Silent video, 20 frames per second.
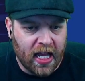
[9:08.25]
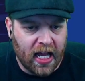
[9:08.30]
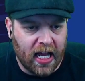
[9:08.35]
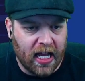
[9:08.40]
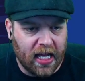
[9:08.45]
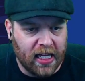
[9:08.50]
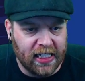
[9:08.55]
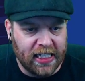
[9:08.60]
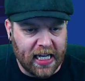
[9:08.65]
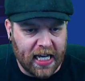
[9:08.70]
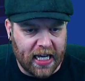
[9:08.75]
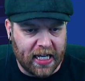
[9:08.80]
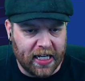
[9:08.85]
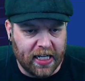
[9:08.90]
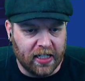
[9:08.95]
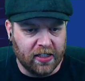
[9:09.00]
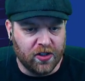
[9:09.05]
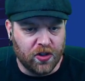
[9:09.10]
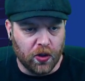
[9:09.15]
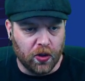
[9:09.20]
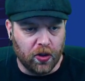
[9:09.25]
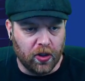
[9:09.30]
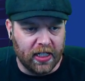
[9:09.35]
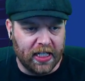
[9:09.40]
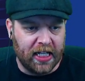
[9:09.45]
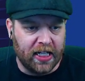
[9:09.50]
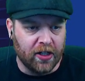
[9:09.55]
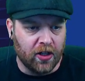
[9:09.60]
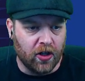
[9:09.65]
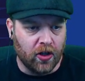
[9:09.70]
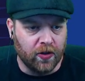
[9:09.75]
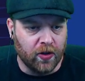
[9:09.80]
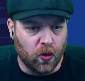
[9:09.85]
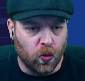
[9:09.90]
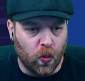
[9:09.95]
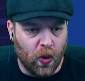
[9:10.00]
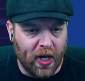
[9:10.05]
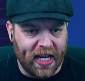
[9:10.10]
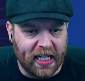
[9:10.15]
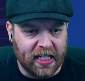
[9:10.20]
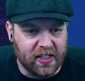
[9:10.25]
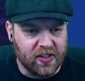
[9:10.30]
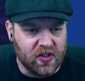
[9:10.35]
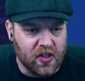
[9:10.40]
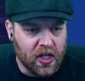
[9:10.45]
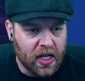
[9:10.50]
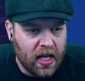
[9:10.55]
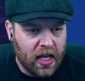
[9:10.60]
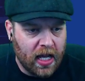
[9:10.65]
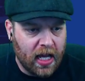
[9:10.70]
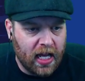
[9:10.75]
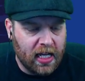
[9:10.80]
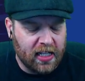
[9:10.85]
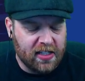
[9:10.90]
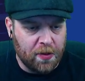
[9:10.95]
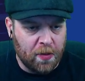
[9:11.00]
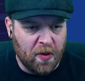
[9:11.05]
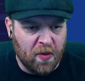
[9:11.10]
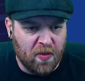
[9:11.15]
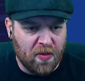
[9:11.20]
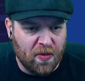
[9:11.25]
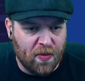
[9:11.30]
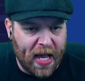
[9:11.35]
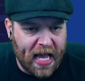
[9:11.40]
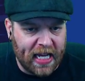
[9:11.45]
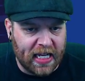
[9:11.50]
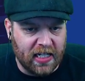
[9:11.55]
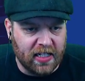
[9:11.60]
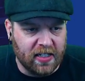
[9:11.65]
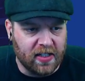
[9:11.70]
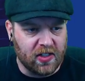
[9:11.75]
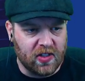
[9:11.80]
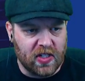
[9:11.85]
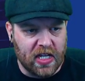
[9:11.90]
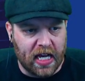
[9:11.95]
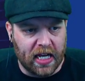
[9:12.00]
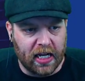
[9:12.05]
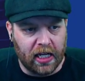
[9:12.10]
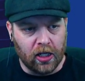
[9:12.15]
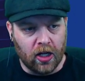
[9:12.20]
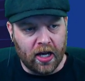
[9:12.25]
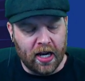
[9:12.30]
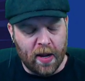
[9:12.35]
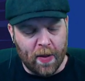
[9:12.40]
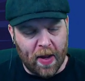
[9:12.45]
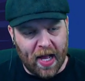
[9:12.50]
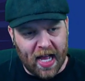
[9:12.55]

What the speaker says: Lian and Doyle in on the wings. Timmerman back into the starting lineup.